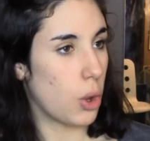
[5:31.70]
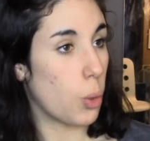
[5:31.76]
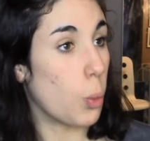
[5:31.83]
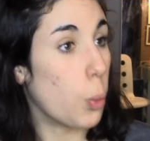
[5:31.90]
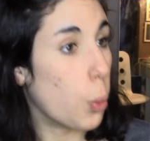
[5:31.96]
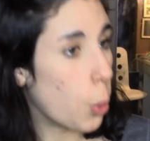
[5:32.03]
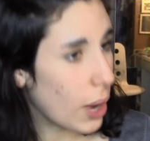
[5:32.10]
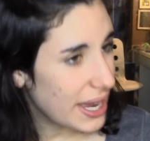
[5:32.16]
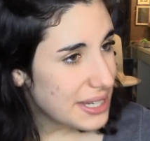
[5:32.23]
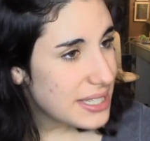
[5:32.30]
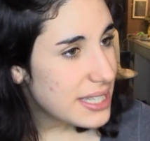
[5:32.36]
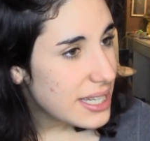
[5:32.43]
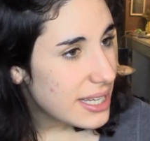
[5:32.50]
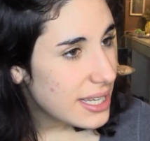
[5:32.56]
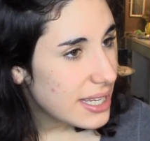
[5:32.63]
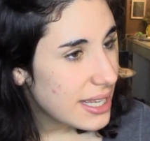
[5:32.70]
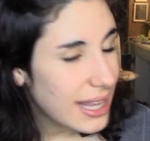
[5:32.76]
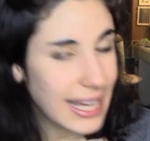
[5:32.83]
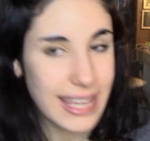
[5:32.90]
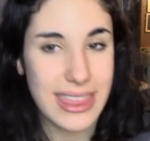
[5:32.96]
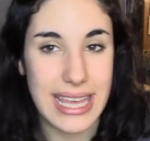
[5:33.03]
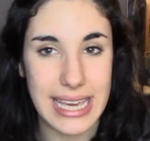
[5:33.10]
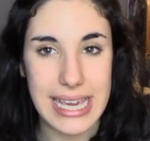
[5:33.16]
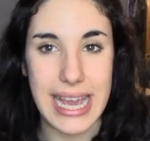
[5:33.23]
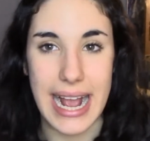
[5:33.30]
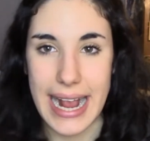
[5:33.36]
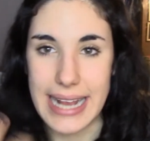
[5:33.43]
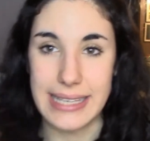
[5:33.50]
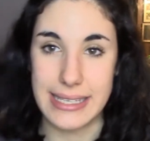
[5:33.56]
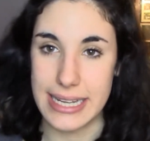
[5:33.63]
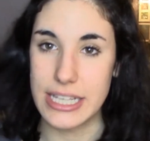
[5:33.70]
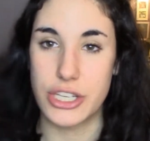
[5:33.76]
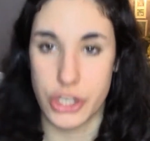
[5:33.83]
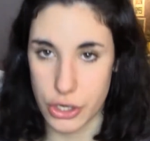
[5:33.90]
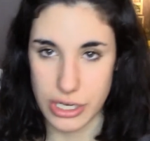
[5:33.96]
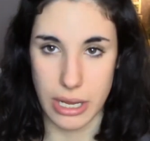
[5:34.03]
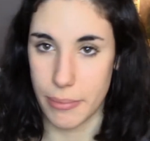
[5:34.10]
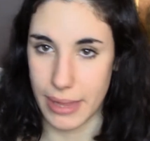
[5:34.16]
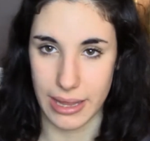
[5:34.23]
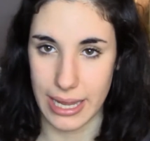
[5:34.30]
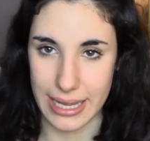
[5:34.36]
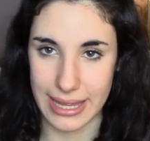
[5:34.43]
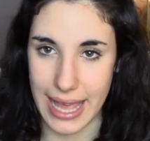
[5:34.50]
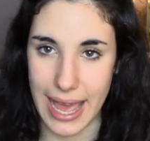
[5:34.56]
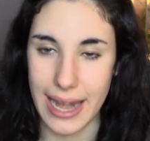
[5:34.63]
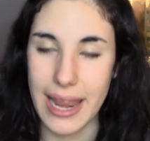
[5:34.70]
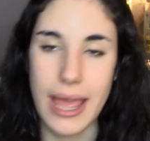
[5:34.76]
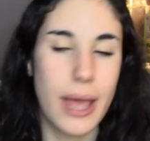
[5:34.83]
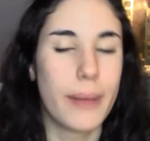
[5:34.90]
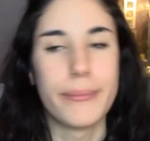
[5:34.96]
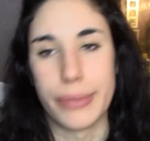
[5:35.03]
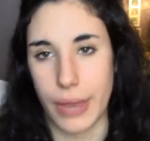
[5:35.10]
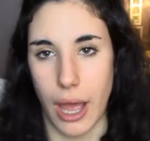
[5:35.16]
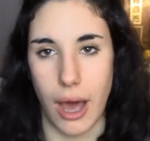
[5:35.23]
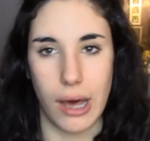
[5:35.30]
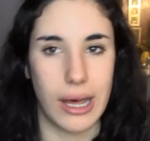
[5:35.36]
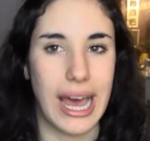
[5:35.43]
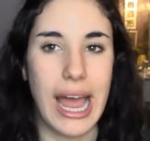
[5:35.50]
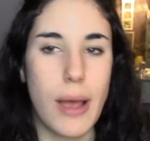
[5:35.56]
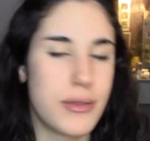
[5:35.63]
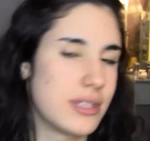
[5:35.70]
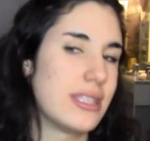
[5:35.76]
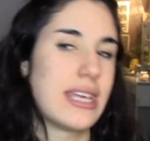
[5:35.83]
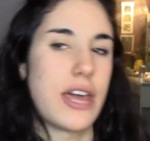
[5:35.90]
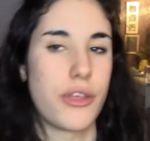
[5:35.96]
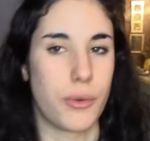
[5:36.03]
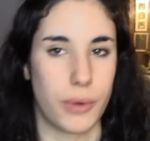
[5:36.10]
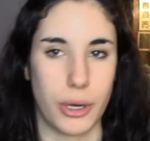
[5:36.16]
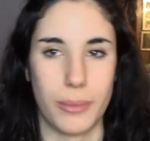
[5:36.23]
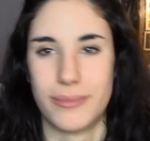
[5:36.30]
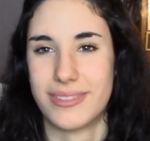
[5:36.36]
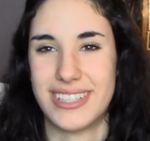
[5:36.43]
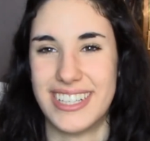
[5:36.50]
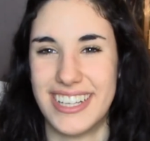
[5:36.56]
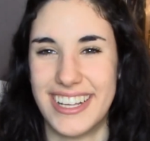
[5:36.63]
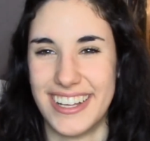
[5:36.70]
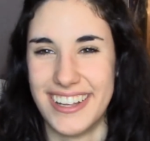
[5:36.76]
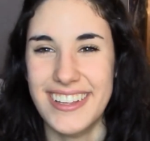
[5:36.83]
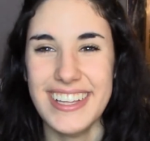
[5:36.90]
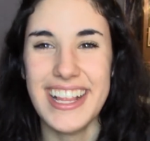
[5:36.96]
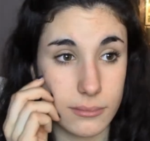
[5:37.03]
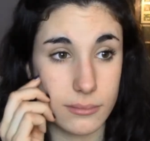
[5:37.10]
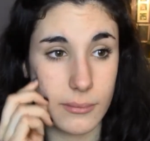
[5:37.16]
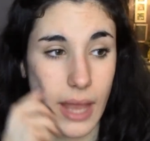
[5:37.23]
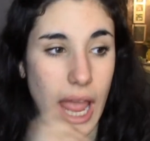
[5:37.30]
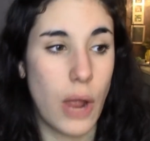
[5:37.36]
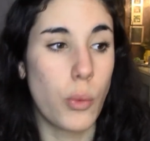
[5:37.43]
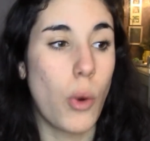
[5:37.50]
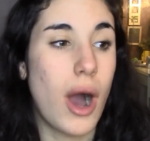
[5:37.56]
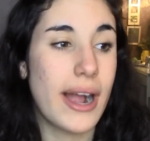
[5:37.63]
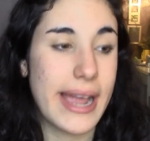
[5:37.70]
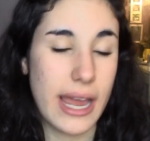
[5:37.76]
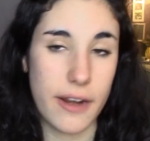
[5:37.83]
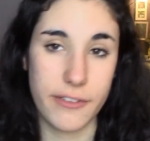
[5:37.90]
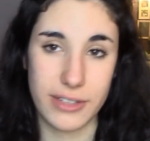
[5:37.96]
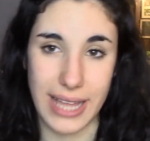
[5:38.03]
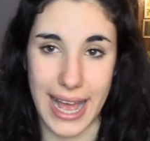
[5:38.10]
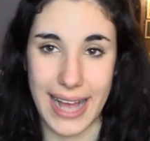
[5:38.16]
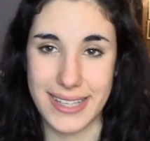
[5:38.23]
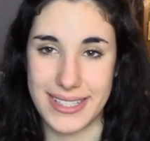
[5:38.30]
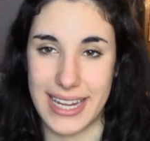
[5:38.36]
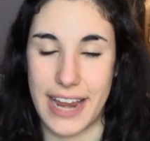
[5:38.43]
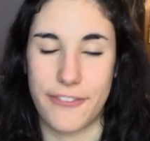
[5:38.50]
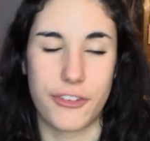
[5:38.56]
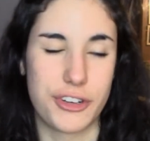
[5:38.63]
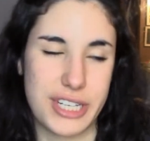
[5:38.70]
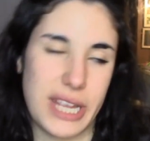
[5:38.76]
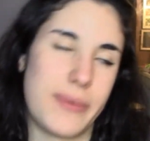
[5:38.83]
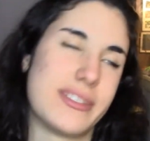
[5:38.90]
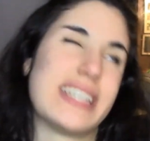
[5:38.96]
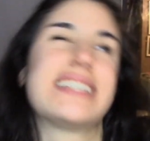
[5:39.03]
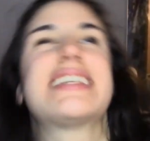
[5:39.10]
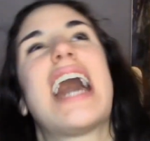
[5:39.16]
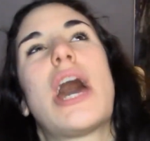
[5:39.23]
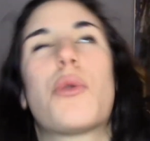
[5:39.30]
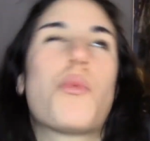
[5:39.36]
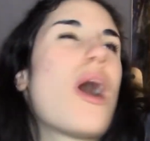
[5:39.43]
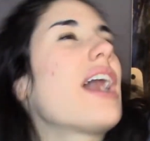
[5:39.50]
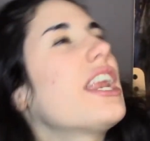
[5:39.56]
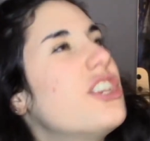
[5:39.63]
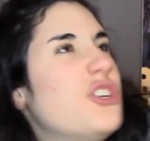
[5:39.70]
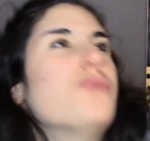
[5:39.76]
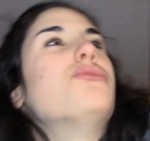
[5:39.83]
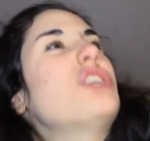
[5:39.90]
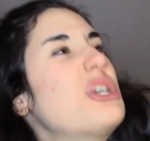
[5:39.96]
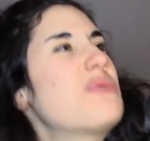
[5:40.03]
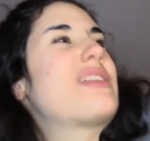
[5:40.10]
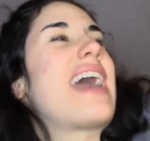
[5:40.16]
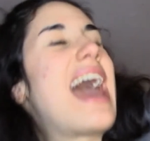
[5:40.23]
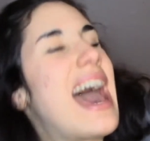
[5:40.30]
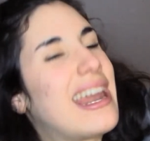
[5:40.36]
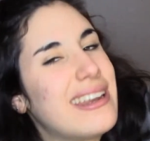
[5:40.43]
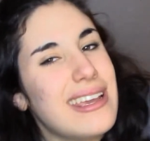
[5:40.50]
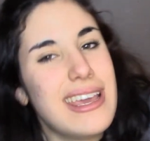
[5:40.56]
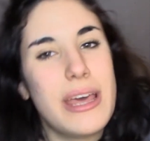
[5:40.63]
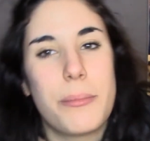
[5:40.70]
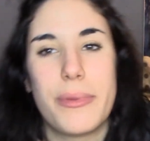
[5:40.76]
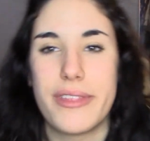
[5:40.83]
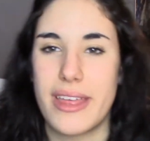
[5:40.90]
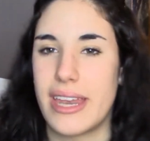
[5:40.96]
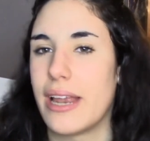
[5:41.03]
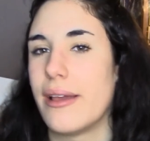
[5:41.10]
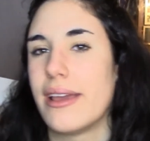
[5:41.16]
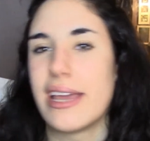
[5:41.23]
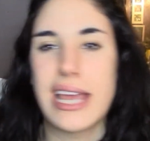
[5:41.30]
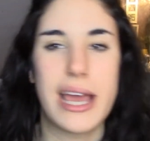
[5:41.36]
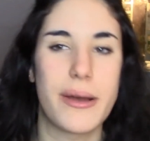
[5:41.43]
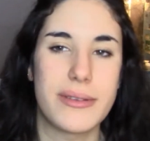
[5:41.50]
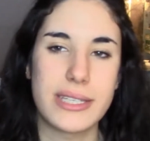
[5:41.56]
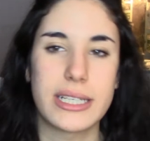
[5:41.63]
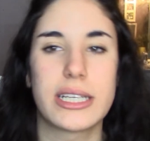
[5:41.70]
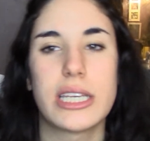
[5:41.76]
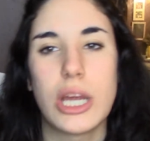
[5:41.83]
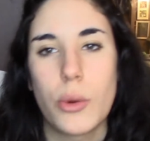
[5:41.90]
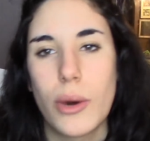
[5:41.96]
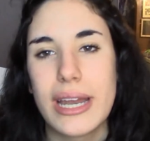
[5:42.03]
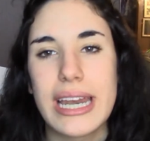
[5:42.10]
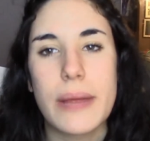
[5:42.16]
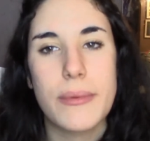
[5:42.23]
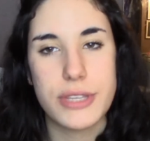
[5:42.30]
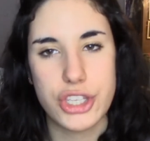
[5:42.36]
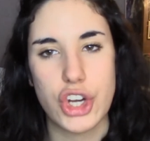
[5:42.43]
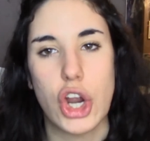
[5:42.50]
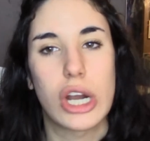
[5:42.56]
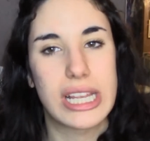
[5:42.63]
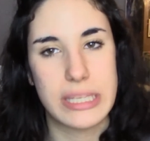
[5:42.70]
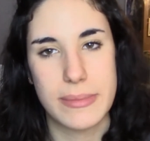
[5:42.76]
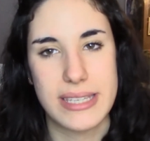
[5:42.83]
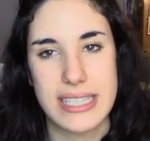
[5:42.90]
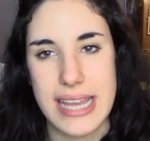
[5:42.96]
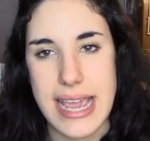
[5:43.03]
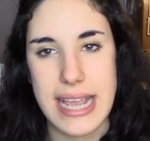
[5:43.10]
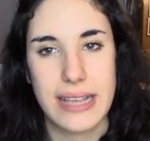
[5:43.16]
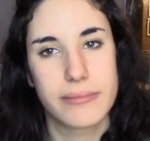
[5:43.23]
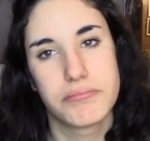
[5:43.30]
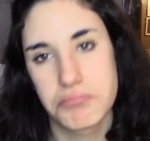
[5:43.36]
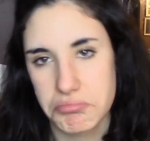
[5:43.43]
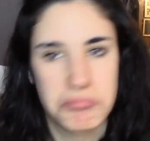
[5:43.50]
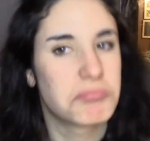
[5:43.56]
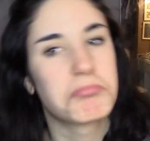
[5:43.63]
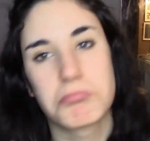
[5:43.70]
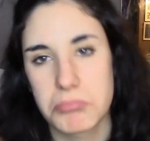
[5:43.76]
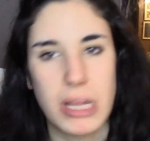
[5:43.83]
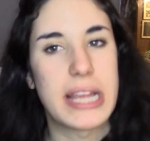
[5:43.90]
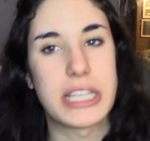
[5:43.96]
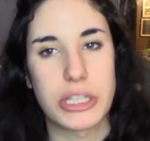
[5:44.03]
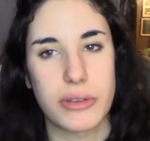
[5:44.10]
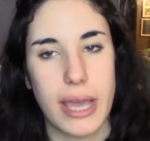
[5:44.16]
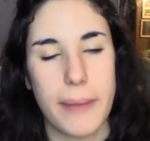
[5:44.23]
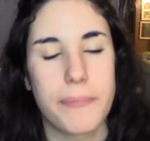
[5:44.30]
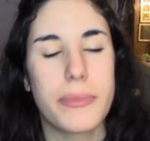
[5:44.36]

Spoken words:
what? Like thinking I ditched or something like that. Nah, I was in the other room. I walk out of class, and at first I was like, Dad, why did you do that? But then I was like, you know what, it was an honest mistake. It's okay.